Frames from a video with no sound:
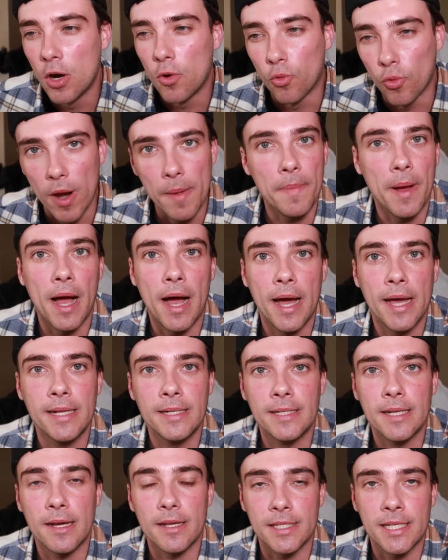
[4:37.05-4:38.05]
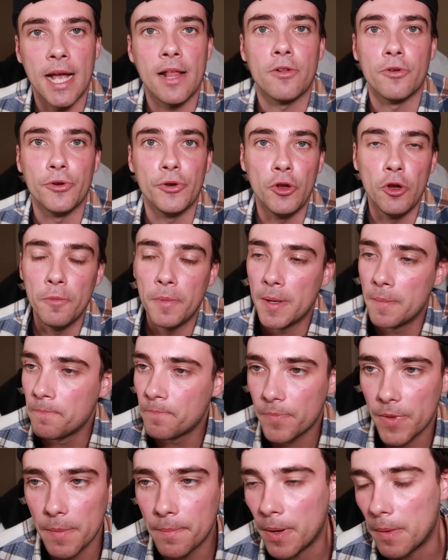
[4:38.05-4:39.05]
right behind Tyler
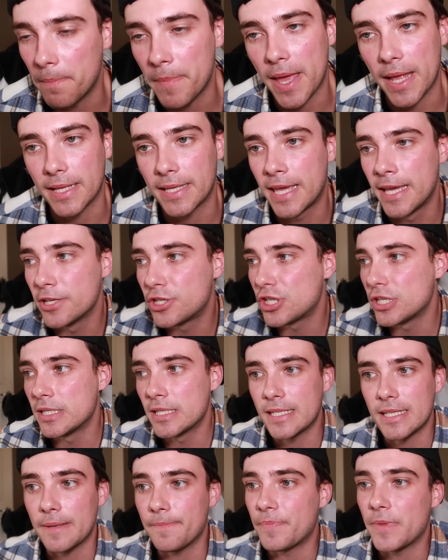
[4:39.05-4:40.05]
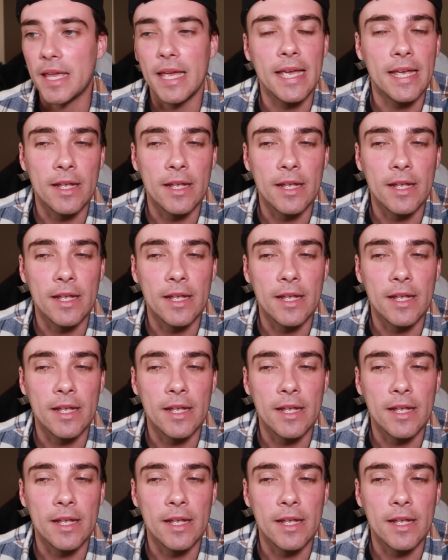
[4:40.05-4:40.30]
Newbin. But man, Kitchens,